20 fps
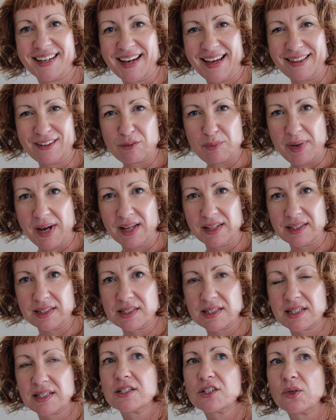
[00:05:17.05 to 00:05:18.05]
color
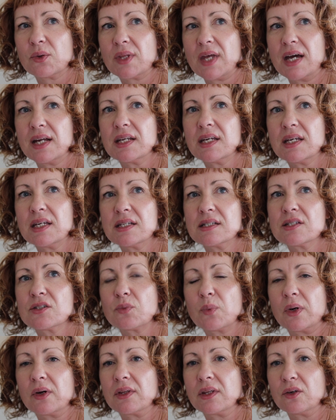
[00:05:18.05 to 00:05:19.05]
palettes. So that is
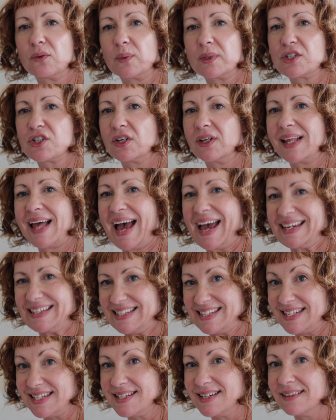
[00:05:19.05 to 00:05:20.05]
where the original
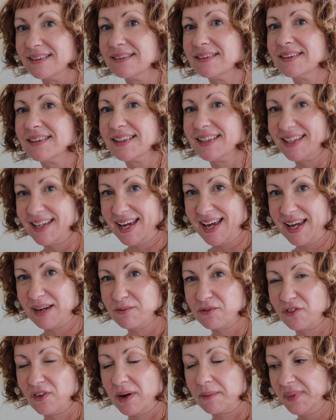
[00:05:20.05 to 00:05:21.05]
idea came
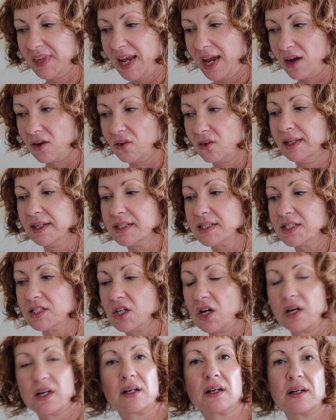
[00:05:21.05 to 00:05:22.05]
from. Now, let us
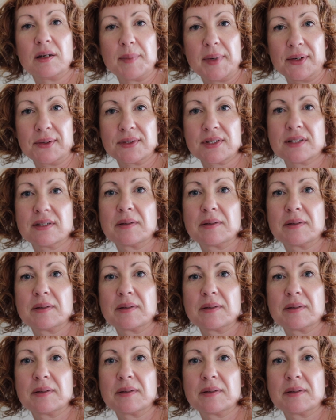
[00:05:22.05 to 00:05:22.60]
talk about